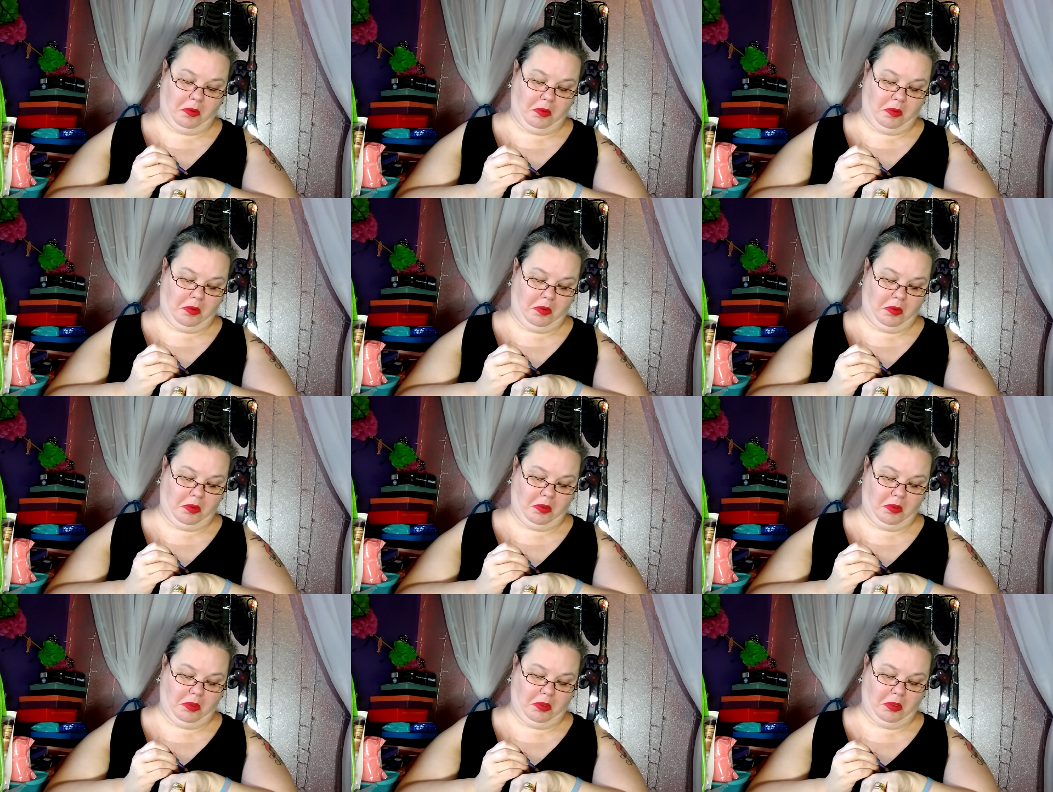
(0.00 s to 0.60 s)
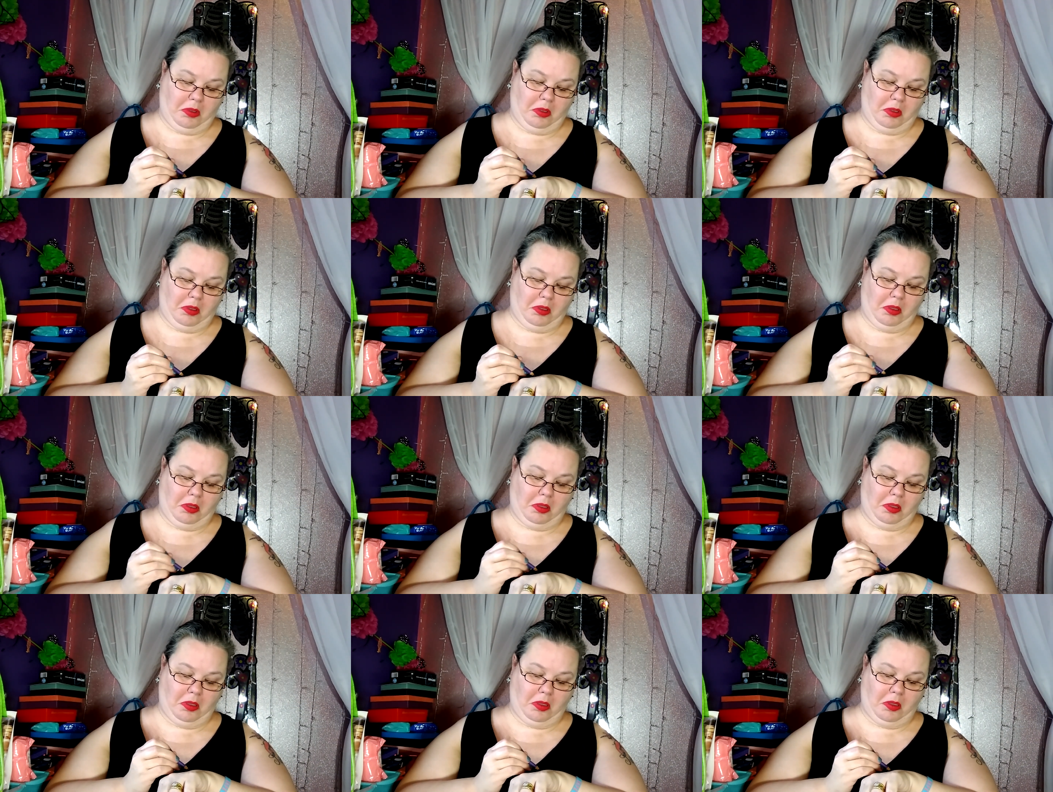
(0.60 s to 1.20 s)

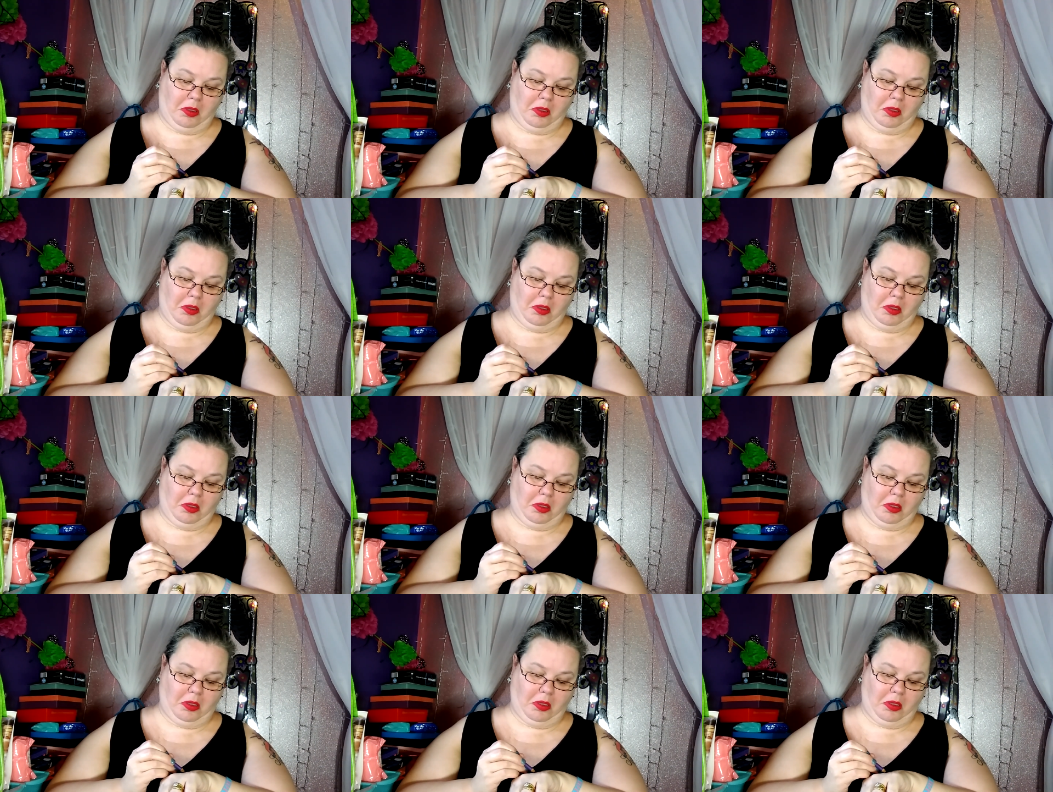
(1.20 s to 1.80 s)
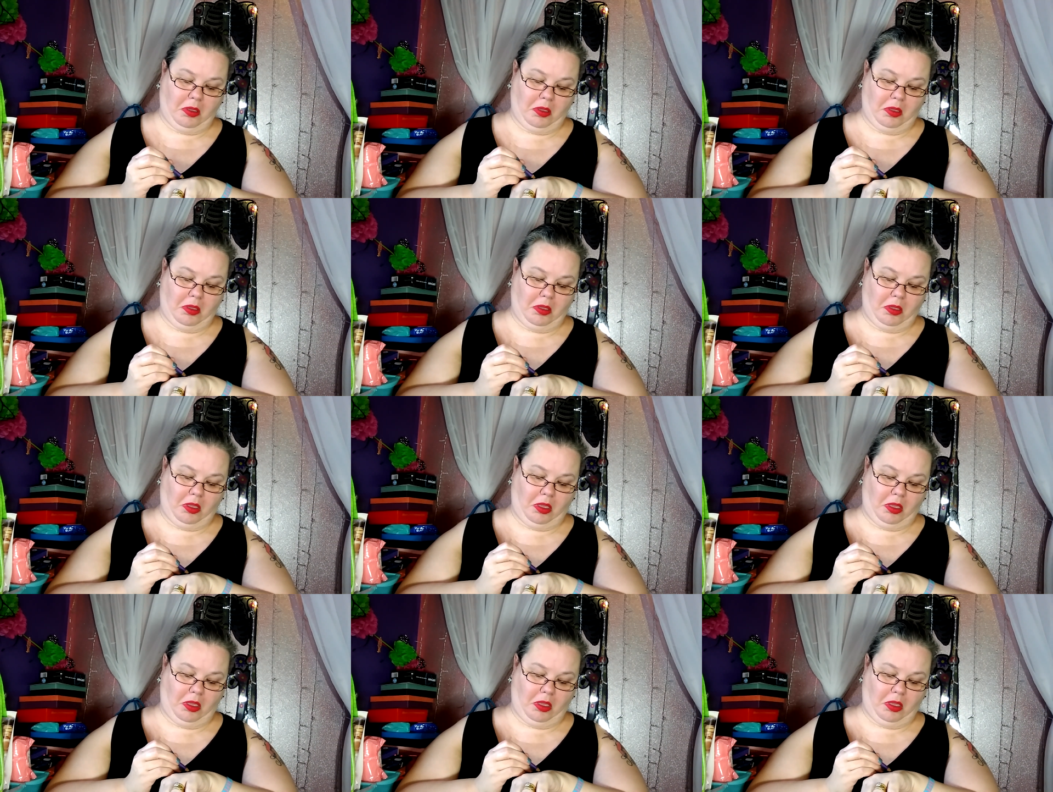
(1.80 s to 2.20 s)
(no one is talking)